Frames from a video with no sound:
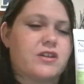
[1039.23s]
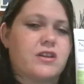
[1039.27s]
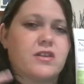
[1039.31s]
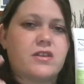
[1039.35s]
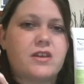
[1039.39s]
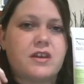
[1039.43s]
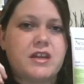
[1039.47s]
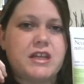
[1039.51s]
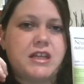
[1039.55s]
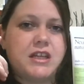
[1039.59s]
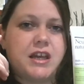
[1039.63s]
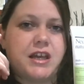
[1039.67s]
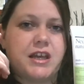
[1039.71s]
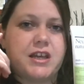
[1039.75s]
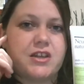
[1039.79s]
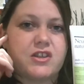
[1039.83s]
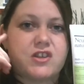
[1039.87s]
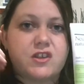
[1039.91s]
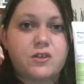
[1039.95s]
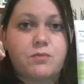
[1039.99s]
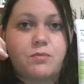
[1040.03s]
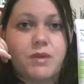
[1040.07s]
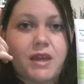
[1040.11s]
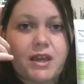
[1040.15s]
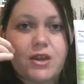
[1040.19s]
It's only like a
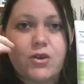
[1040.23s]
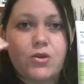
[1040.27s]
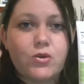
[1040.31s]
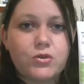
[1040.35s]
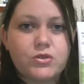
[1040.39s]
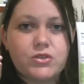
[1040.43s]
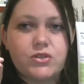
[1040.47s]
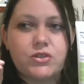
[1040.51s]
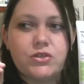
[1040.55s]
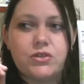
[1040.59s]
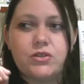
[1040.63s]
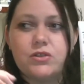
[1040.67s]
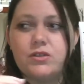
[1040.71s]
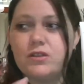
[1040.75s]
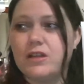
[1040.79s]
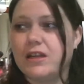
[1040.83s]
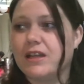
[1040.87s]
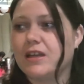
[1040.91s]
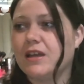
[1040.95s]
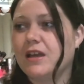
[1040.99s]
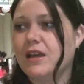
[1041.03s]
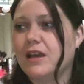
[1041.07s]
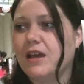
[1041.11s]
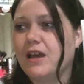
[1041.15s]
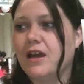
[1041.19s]
speck or two, like